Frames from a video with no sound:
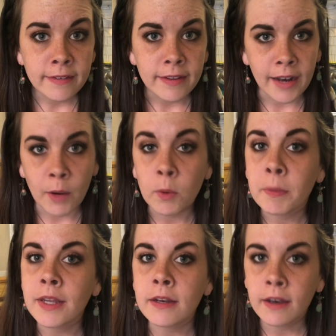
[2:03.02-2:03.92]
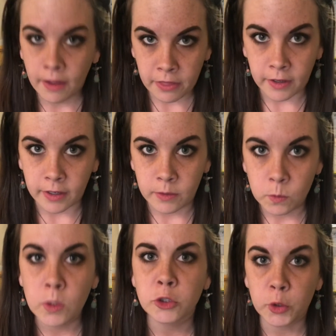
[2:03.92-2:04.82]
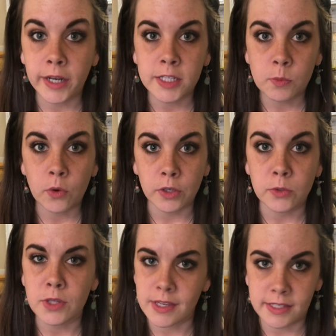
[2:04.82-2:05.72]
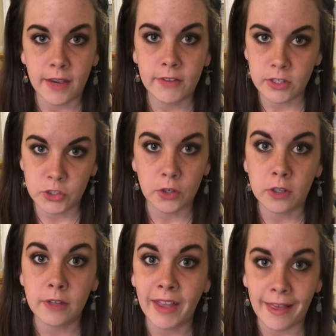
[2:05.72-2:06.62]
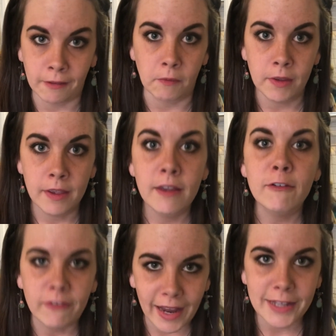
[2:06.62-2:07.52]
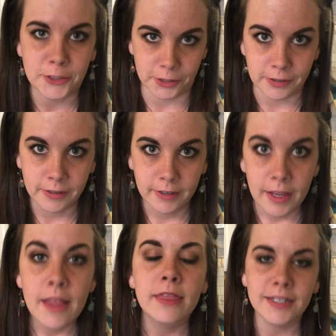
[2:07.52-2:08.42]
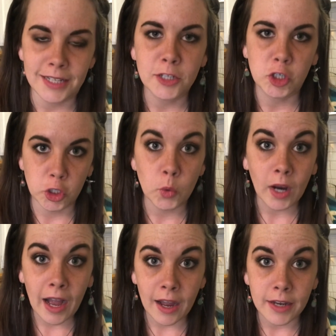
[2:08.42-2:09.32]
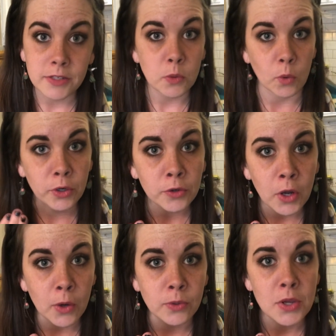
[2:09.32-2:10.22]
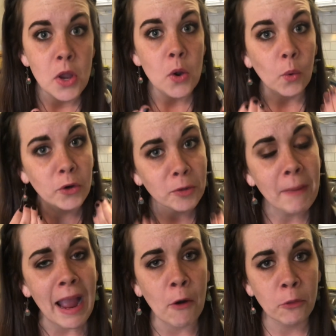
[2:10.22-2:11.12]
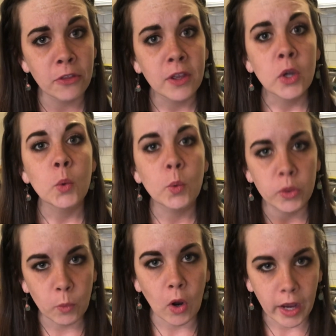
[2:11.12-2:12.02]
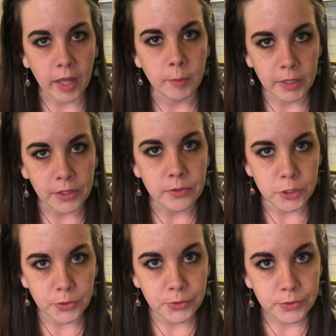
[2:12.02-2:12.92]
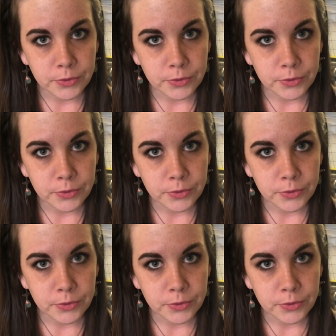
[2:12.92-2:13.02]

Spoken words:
and I repeat nothing, will transport you to the seventh circle of hell faster than touching your eyes or your nose or your mouth with raw jalapeno juice.